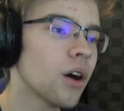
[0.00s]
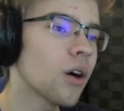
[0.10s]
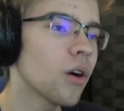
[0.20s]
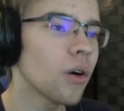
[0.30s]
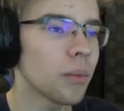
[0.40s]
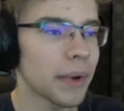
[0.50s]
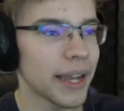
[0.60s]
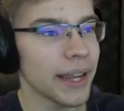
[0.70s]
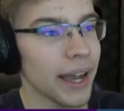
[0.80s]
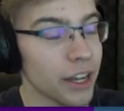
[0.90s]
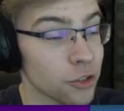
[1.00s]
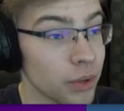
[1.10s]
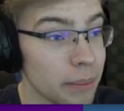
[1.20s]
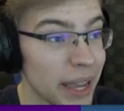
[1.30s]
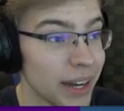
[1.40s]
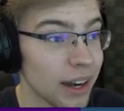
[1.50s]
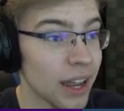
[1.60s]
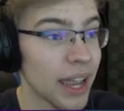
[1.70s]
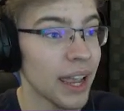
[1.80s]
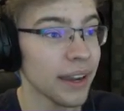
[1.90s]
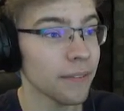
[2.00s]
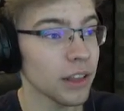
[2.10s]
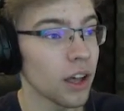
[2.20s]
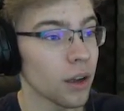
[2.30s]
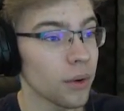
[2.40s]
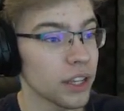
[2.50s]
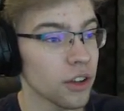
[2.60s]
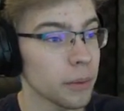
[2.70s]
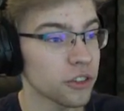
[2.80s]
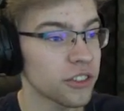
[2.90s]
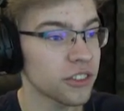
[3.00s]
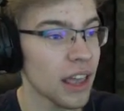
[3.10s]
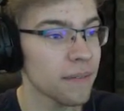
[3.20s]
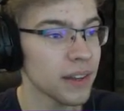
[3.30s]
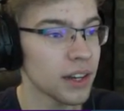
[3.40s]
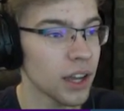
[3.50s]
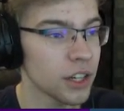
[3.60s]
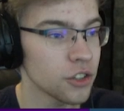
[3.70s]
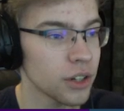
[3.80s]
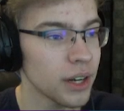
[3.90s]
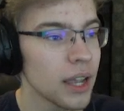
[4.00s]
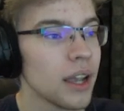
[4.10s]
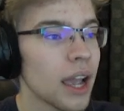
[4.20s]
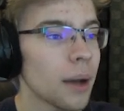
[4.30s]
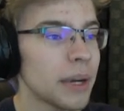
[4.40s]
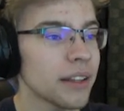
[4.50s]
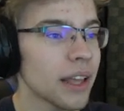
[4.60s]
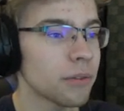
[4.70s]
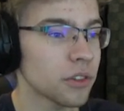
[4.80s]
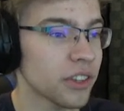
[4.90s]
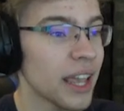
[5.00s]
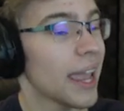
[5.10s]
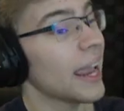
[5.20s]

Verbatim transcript: Oh my gosh, we made it a heck of a long way. It's almost 700. How many levels?